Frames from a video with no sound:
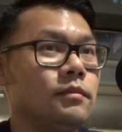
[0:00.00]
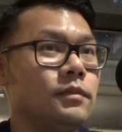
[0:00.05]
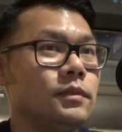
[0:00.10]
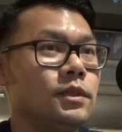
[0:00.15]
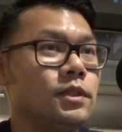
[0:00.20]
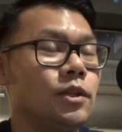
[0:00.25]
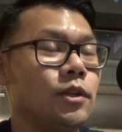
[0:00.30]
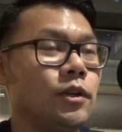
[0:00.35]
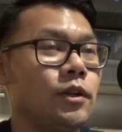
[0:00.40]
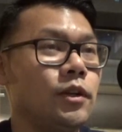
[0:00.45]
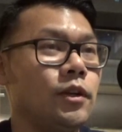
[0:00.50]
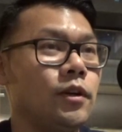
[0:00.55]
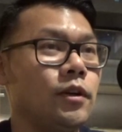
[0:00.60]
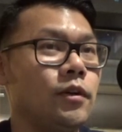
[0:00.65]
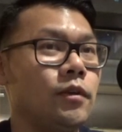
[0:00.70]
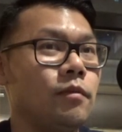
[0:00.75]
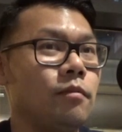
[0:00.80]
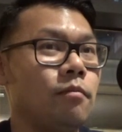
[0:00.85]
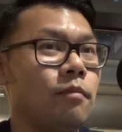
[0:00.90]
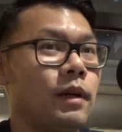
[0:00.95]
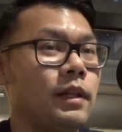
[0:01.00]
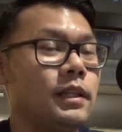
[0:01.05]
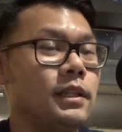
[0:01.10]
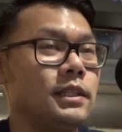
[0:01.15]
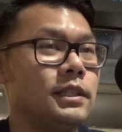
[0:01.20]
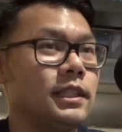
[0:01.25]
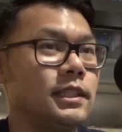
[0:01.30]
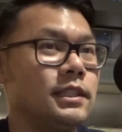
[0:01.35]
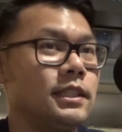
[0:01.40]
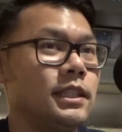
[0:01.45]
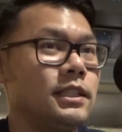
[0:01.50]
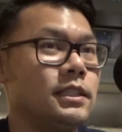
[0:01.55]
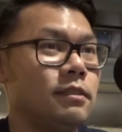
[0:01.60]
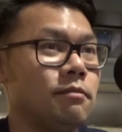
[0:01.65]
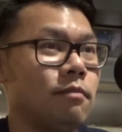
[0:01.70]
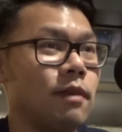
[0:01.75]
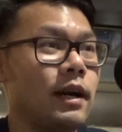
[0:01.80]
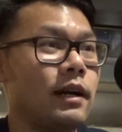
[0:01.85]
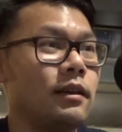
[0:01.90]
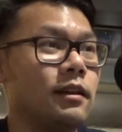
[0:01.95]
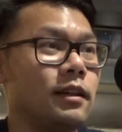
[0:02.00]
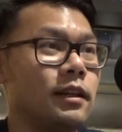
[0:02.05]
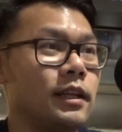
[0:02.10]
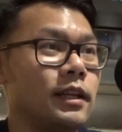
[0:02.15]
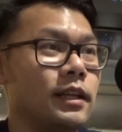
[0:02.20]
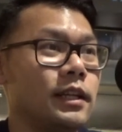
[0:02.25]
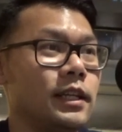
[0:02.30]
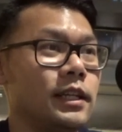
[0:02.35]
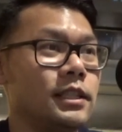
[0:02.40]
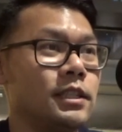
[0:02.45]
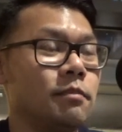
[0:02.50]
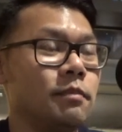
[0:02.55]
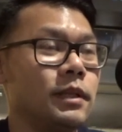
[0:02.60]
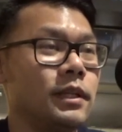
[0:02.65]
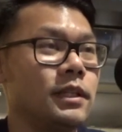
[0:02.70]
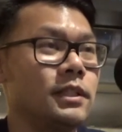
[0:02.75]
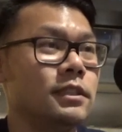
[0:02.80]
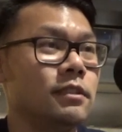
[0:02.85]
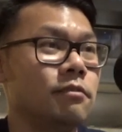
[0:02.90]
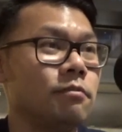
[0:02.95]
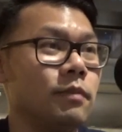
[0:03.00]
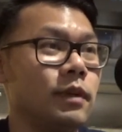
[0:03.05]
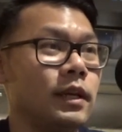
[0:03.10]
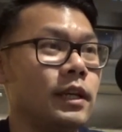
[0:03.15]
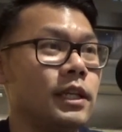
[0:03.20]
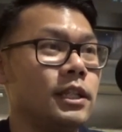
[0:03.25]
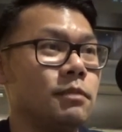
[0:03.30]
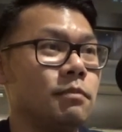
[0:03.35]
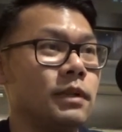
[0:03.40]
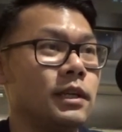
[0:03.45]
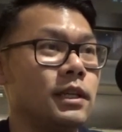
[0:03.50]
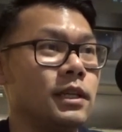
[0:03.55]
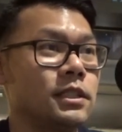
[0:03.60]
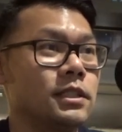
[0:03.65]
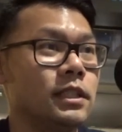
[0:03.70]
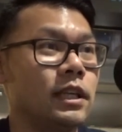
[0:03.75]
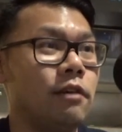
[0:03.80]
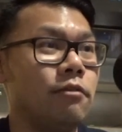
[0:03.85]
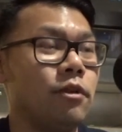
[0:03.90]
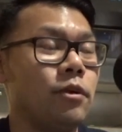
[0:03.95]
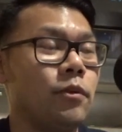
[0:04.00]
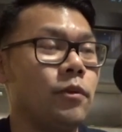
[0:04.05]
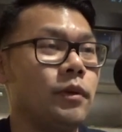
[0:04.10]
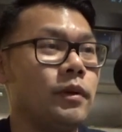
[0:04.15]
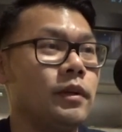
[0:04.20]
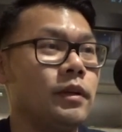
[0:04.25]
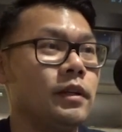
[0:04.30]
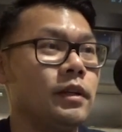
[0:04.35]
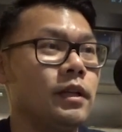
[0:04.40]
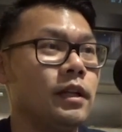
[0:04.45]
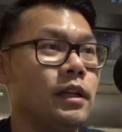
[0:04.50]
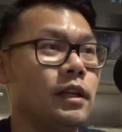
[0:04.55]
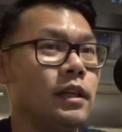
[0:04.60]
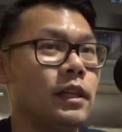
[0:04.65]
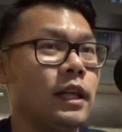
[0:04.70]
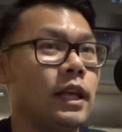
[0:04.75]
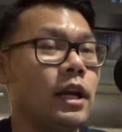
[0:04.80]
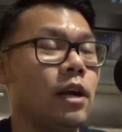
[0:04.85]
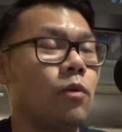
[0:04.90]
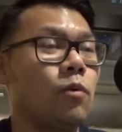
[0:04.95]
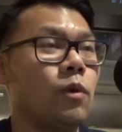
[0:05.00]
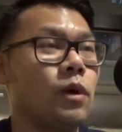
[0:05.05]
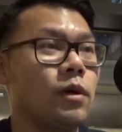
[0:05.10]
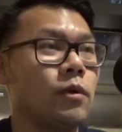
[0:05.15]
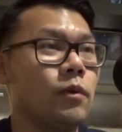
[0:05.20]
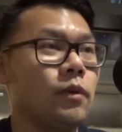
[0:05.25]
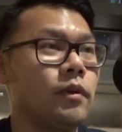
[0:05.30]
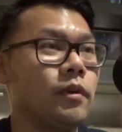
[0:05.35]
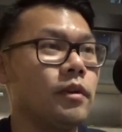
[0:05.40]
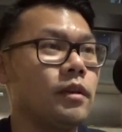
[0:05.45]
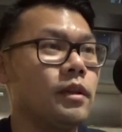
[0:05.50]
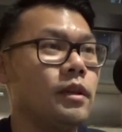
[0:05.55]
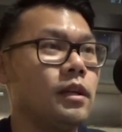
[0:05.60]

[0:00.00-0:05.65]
So the success of my clinic isn't because of me; it's because of everyone that I work with.